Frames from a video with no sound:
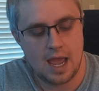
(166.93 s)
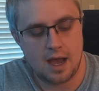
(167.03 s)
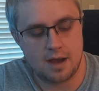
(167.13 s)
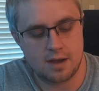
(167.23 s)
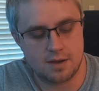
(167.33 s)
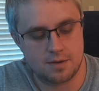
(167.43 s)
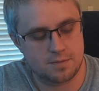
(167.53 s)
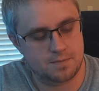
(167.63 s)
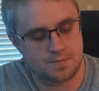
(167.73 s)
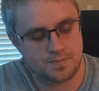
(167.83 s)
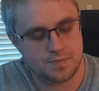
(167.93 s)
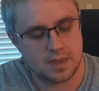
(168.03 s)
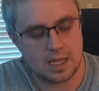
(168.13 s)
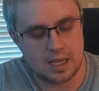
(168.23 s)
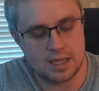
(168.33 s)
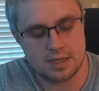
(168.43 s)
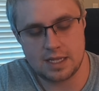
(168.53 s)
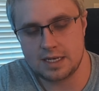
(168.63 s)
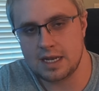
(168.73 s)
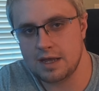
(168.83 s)
And
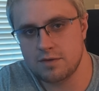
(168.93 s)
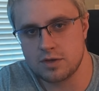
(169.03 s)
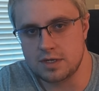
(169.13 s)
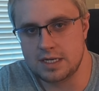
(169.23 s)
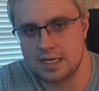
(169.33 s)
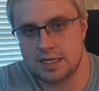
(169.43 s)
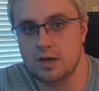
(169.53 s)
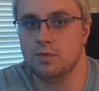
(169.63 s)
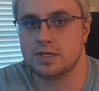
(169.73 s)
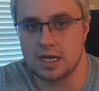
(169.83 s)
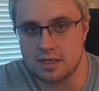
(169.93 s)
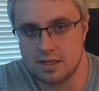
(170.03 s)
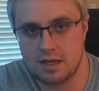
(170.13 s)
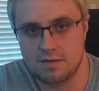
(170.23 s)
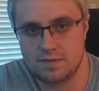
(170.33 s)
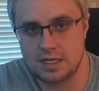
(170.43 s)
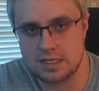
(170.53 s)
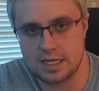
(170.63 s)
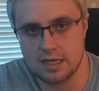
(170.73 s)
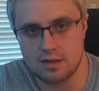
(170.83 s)
they did have good detail, which I love
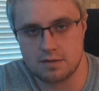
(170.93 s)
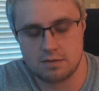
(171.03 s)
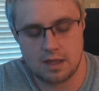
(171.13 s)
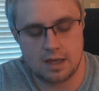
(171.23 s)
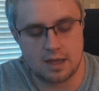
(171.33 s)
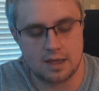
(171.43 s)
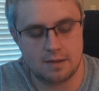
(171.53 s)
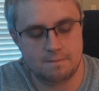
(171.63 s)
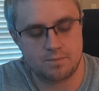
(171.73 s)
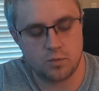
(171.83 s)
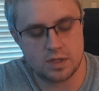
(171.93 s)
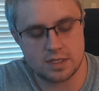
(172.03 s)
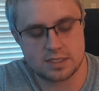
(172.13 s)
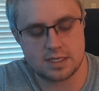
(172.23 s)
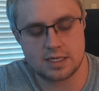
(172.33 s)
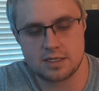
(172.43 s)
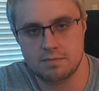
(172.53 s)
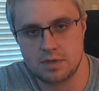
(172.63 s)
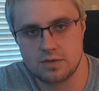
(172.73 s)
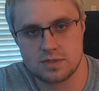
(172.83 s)
detail when listening to
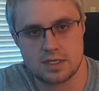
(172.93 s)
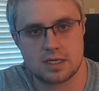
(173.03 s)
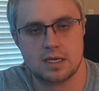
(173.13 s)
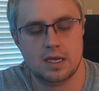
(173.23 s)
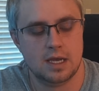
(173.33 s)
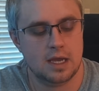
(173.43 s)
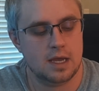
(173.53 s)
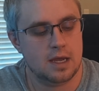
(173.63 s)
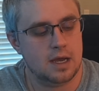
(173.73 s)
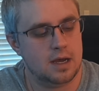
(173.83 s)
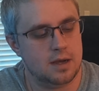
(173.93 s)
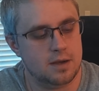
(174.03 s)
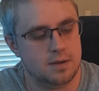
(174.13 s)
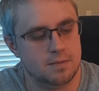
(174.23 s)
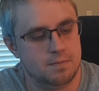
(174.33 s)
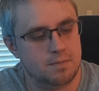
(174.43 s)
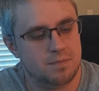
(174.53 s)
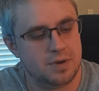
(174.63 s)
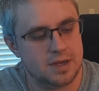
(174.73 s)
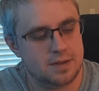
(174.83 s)
music.
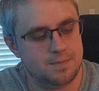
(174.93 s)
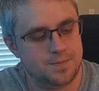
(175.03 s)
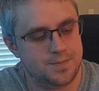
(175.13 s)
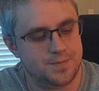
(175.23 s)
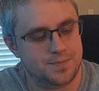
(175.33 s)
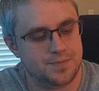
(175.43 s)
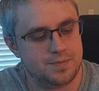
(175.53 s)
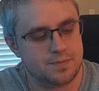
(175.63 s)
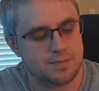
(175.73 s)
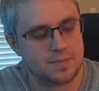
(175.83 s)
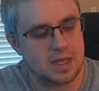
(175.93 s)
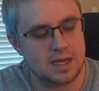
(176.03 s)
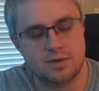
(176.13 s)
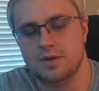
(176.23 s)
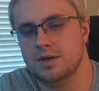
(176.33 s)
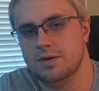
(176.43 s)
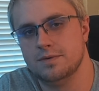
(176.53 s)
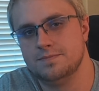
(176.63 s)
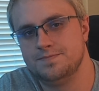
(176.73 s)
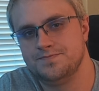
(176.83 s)
But I don't
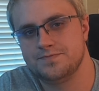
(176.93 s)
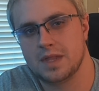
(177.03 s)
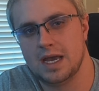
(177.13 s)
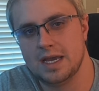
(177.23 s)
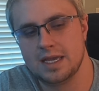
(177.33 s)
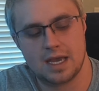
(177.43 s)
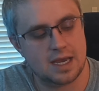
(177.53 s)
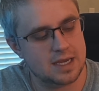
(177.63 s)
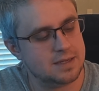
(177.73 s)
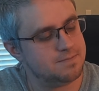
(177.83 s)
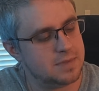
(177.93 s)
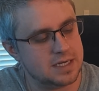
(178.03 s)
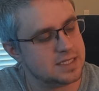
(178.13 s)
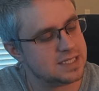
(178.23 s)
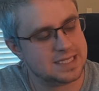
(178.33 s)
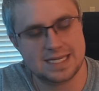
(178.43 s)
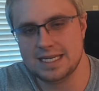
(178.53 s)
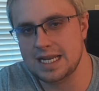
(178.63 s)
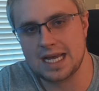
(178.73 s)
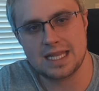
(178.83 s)
know. I just did
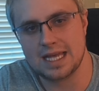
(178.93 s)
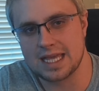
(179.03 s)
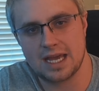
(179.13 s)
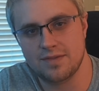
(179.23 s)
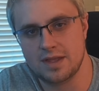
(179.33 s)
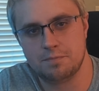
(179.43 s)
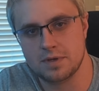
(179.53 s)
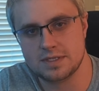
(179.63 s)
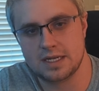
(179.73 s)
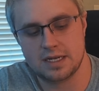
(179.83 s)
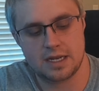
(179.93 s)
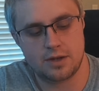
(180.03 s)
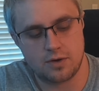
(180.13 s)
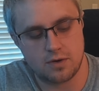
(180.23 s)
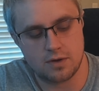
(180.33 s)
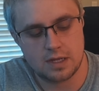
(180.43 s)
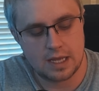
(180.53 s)
not like how they presented it all.